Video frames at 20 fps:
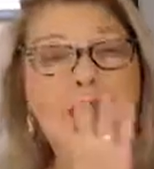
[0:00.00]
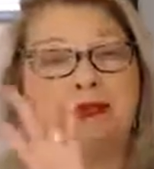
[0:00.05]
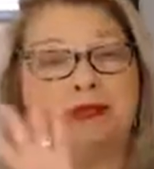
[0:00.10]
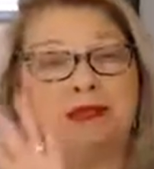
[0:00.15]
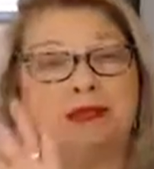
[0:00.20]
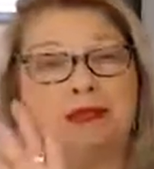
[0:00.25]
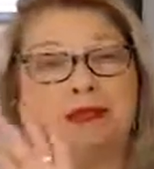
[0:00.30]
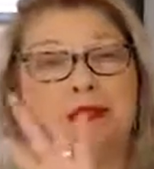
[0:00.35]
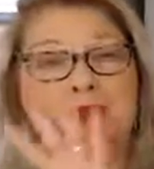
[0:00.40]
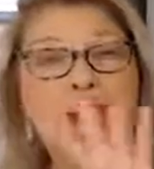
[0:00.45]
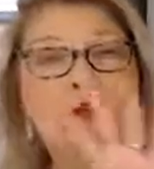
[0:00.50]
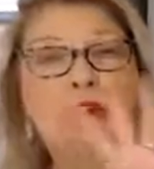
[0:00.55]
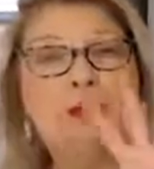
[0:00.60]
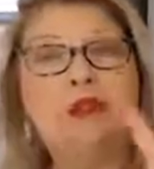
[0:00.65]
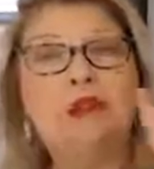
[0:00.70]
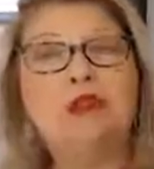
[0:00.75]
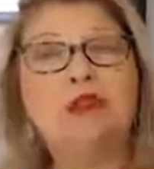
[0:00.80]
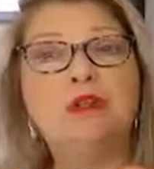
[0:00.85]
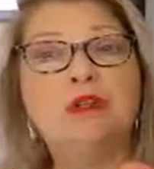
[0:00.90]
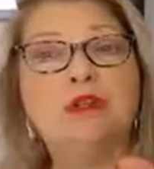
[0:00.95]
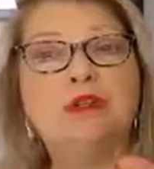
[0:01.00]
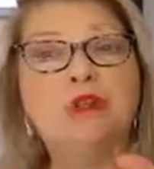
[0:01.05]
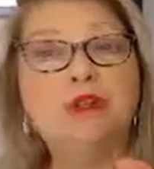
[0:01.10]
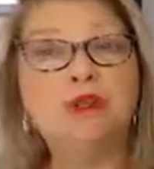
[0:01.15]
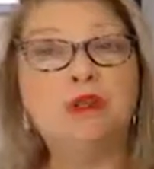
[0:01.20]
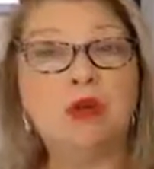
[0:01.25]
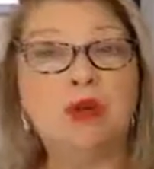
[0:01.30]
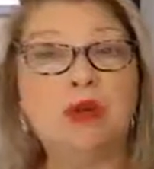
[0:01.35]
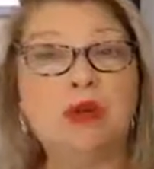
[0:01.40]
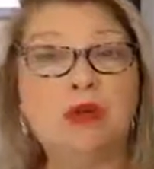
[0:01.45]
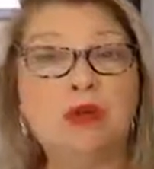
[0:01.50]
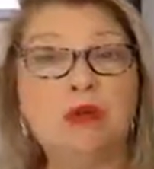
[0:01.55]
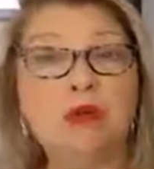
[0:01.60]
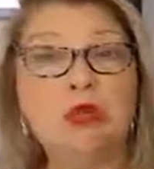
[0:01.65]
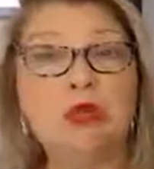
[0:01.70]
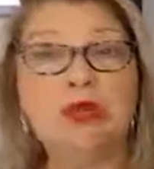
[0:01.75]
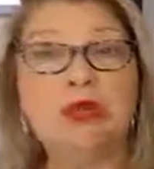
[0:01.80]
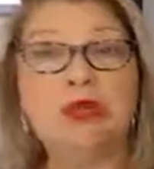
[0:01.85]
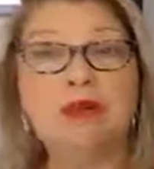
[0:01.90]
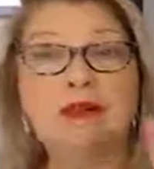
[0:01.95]
to get you into the zone
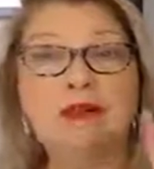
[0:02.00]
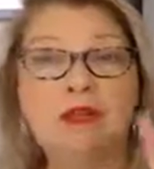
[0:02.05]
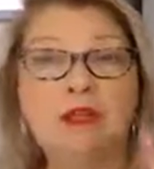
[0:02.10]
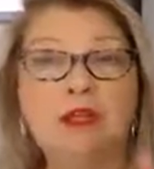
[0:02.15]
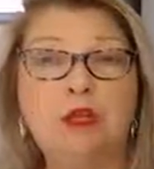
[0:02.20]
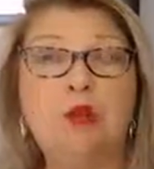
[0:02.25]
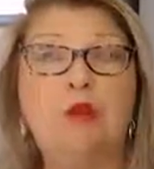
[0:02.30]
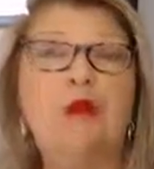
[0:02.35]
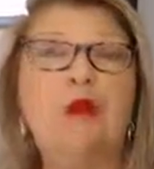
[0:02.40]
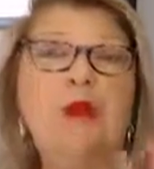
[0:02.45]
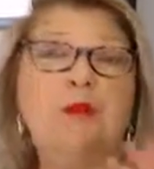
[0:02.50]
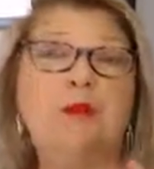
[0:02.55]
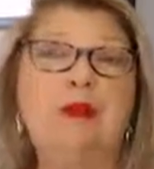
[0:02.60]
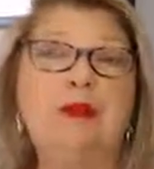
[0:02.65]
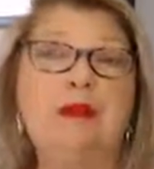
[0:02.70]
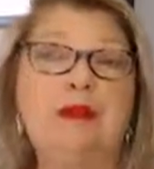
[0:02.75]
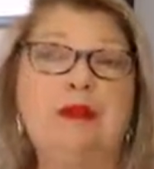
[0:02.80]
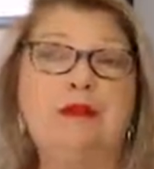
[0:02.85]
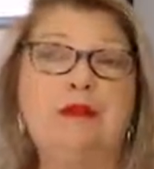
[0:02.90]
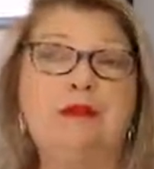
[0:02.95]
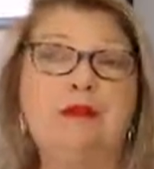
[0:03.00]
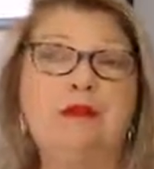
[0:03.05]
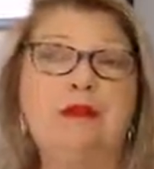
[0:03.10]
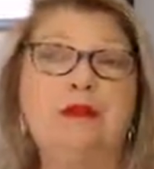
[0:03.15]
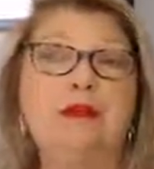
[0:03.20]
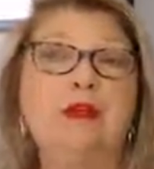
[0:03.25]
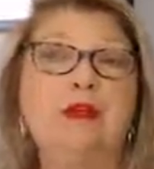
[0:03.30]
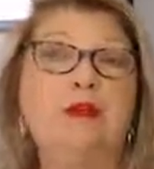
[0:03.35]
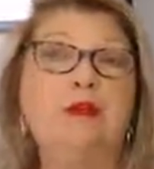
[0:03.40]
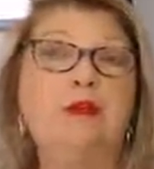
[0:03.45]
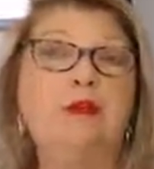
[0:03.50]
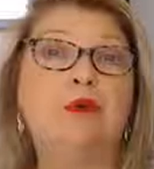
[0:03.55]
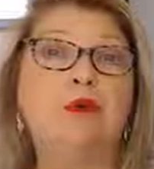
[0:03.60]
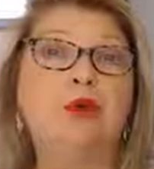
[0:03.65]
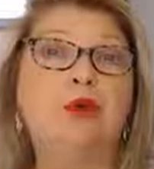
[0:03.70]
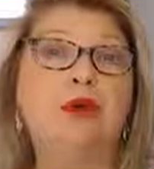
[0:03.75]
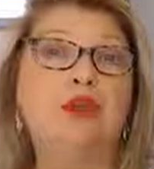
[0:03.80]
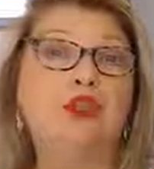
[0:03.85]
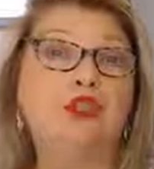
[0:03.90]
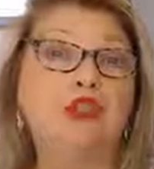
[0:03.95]
that you want to be in. So
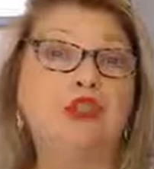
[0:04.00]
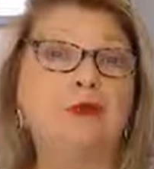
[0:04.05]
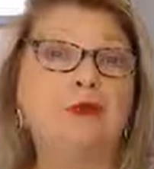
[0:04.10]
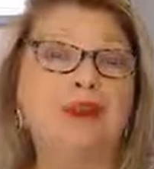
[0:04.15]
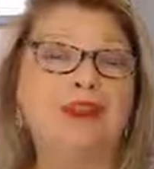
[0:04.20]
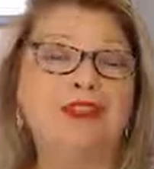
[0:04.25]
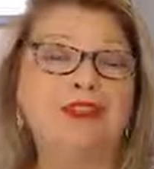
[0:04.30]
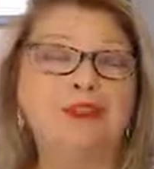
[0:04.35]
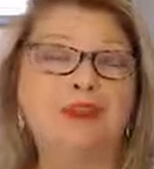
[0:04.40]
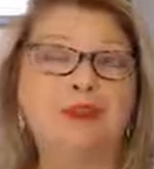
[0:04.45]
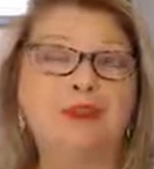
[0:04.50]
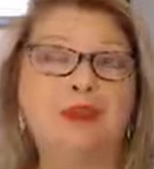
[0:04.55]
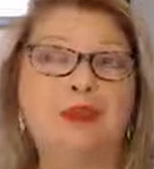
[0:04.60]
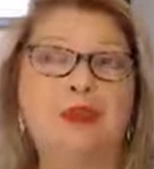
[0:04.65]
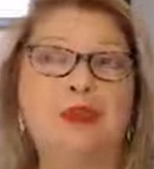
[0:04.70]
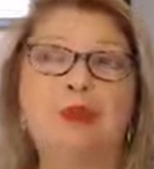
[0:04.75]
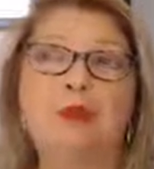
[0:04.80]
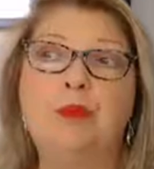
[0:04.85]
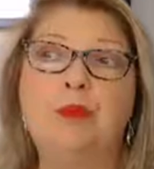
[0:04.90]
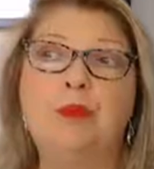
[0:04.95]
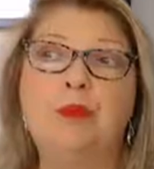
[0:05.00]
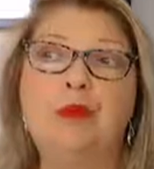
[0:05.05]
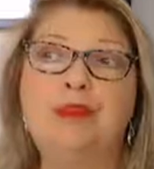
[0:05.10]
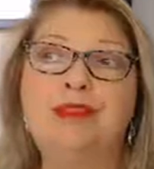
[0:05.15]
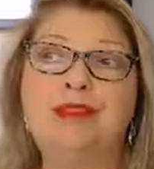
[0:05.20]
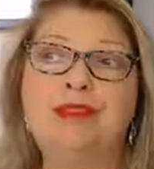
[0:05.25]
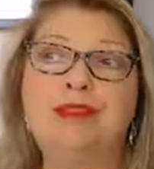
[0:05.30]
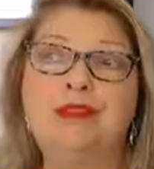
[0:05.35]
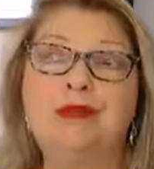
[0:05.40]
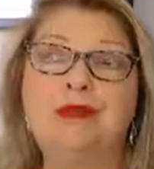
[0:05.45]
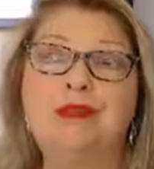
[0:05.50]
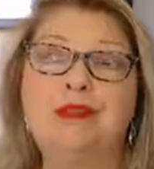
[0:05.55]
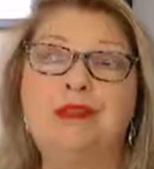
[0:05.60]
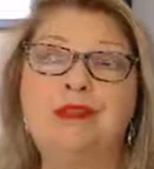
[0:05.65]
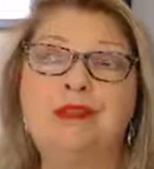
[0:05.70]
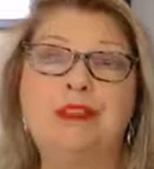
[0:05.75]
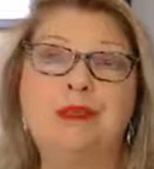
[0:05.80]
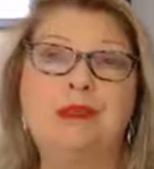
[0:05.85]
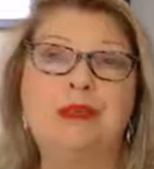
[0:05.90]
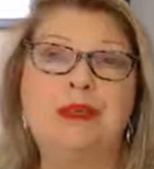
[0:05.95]
I'll share my zone with you. My zone
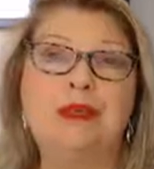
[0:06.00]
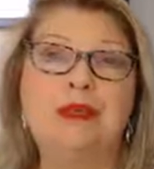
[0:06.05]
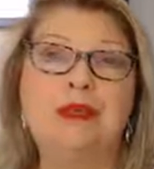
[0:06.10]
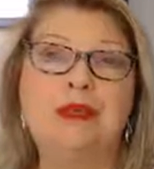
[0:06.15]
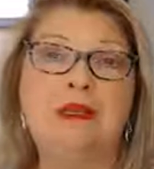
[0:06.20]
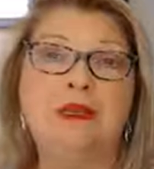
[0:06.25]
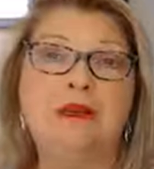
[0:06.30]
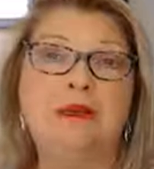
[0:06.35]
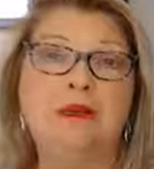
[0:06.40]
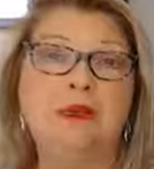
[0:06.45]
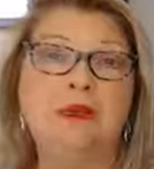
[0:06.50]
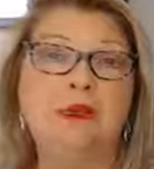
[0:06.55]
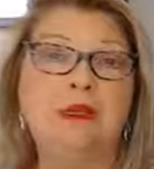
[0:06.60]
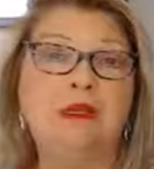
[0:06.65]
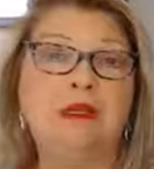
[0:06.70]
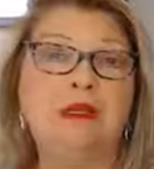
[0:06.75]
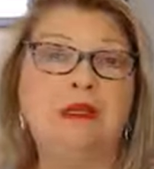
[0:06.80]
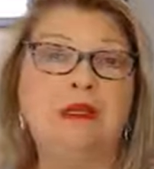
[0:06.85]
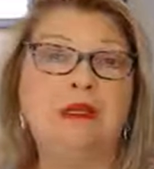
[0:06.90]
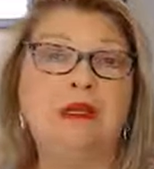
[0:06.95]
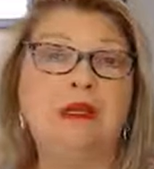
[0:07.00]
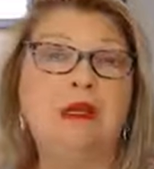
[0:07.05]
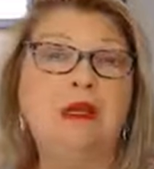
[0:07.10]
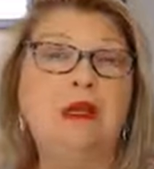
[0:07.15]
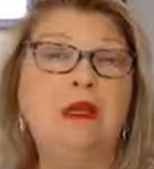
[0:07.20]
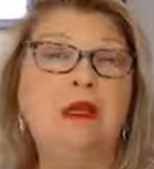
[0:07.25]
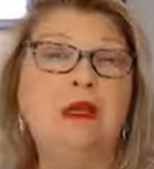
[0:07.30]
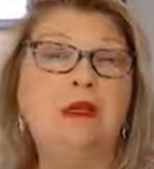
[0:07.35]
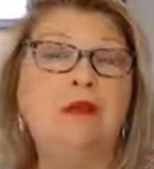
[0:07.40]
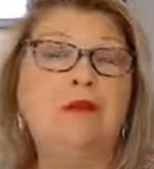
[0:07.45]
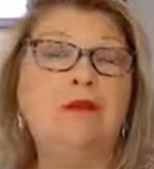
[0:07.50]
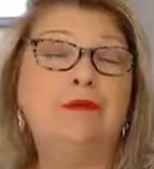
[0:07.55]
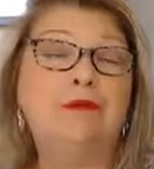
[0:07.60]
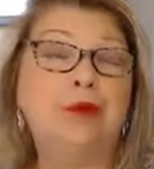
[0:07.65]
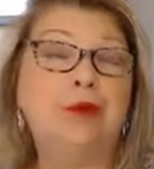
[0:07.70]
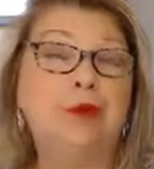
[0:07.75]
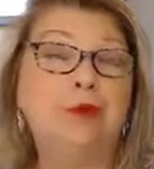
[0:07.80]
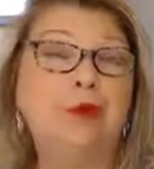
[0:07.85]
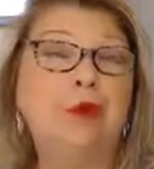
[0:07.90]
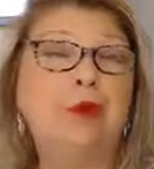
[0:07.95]
is to be in between
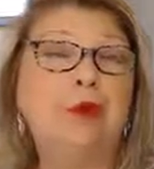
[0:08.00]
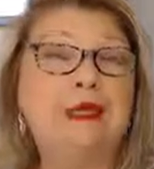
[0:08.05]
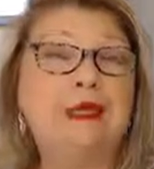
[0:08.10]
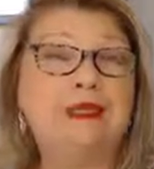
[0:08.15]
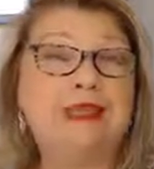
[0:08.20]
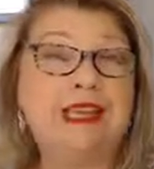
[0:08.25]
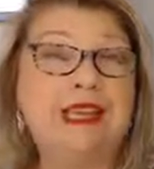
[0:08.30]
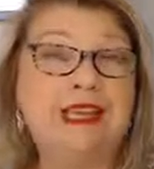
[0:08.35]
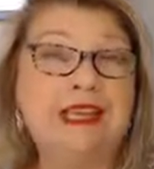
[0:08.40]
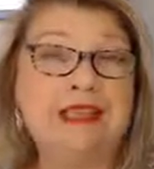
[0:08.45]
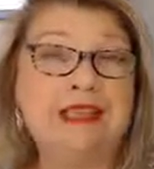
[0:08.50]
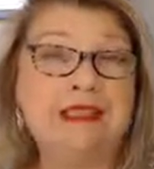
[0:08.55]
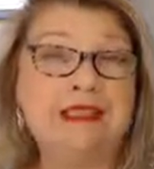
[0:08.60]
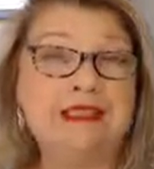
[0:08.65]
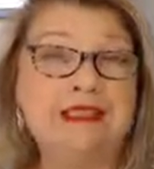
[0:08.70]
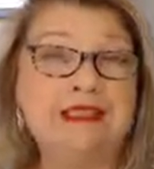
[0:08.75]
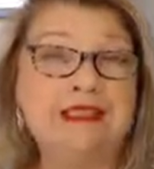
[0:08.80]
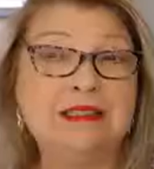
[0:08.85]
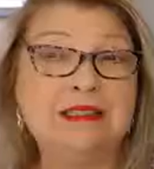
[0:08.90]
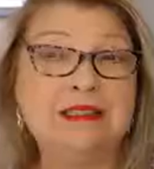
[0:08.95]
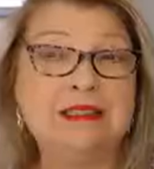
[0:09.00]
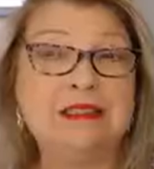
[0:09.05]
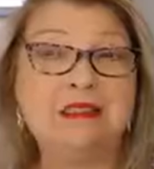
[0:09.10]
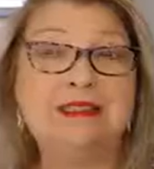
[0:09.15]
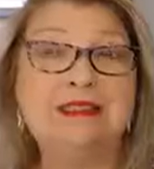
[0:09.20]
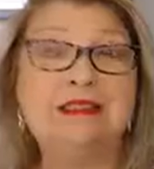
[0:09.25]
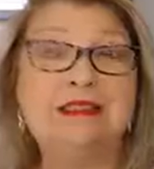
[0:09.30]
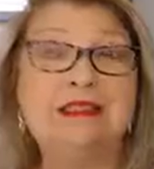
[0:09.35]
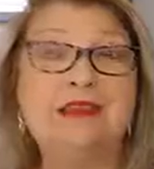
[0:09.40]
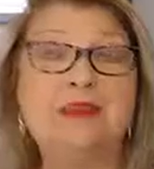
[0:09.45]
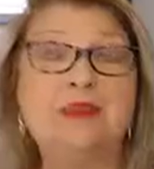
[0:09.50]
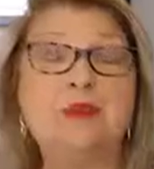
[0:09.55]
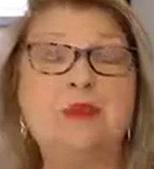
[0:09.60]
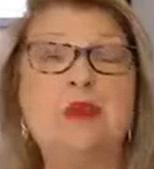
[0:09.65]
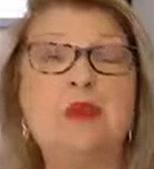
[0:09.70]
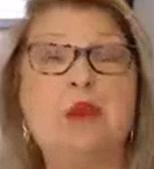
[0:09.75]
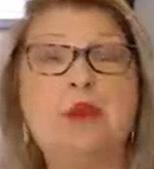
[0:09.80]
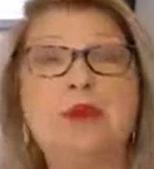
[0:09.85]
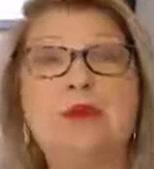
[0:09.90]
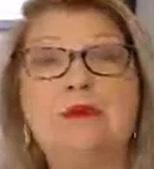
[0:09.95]
4.8 and
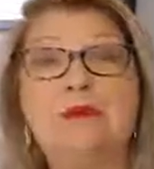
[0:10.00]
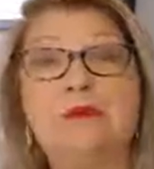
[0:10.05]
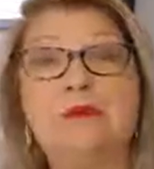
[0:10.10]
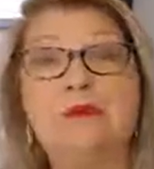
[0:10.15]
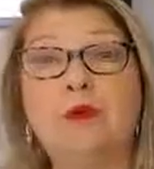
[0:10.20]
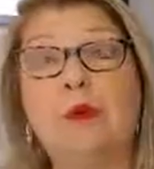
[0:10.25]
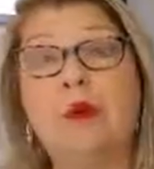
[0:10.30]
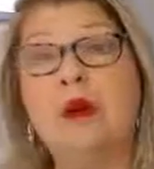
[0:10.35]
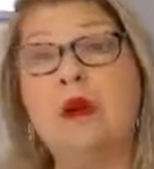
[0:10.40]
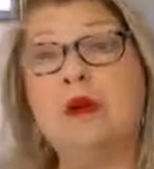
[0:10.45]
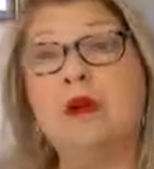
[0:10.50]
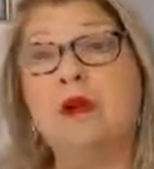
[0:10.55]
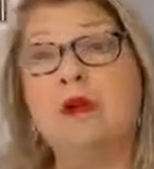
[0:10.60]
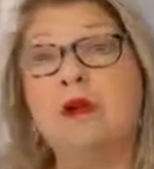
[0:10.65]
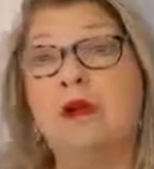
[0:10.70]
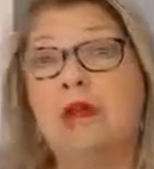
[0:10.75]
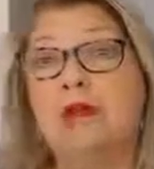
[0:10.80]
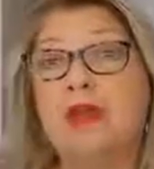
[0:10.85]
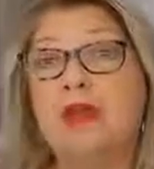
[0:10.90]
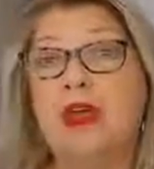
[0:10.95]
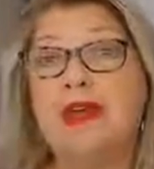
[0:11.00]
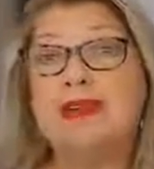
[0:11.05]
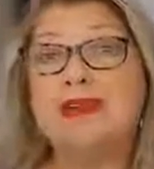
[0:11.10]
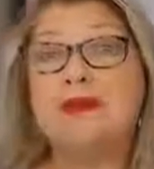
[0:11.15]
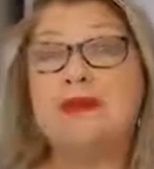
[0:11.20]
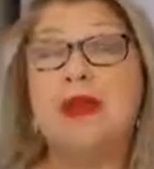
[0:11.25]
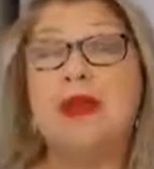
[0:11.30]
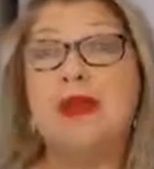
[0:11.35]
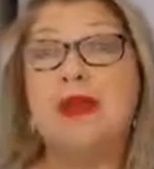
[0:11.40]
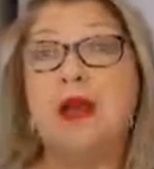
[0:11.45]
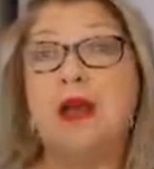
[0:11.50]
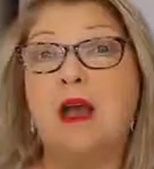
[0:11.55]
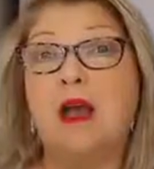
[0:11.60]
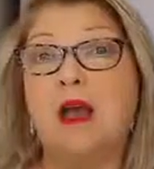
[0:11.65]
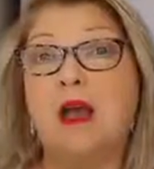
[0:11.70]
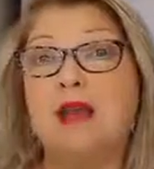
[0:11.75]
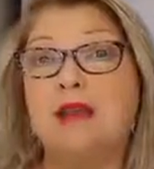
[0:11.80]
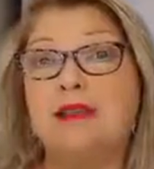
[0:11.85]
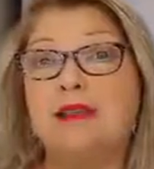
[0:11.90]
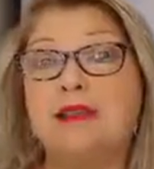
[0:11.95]
6.4. That's my
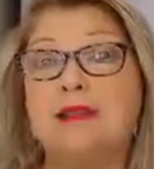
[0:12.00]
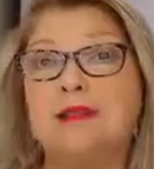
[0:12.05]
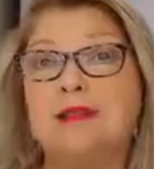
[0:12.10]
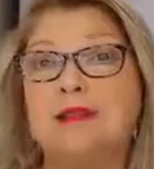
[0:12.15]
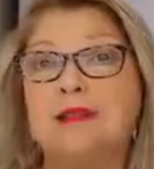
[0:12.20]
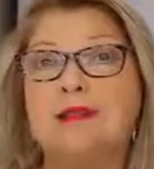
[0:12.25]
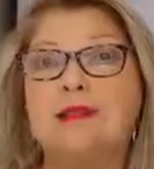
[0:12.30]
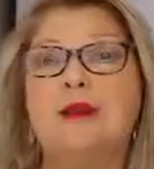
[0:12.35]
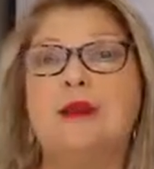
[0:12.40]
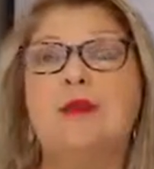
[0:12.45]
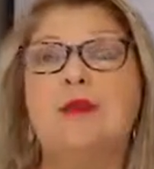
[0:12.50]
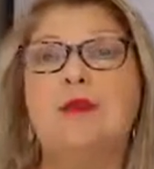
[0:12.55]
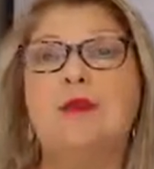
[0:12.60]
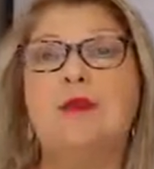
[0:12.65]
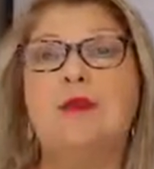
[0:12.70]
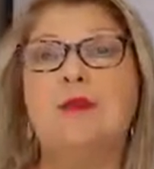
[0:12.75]
ideal zone.